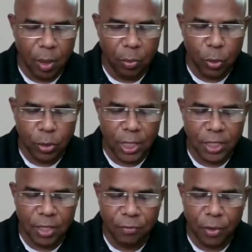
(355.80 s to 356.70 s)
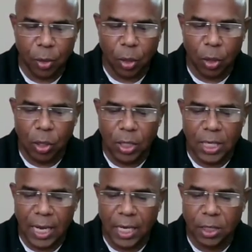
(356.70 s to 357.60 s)
protection from all
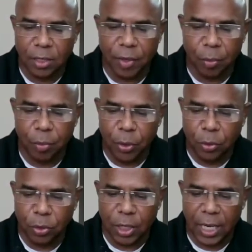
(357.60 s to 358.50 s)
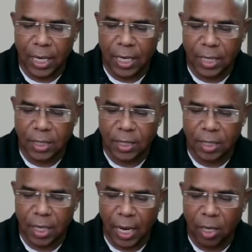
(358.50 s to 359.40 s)
kinds of abuse, neglect,
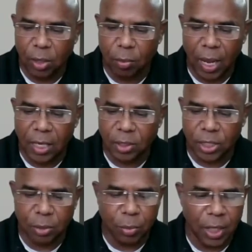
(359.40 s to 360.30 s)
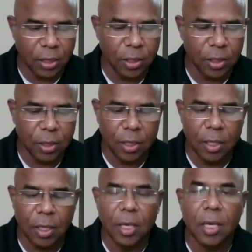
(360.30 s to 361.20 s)
and maltreatment,
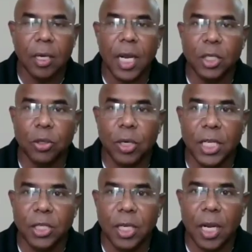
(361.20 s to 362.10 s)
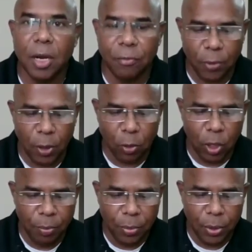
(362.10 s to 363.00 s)
restoration and
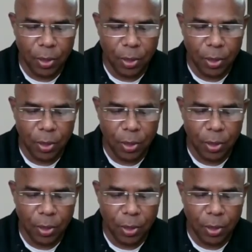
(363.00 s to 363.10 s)
follow-up,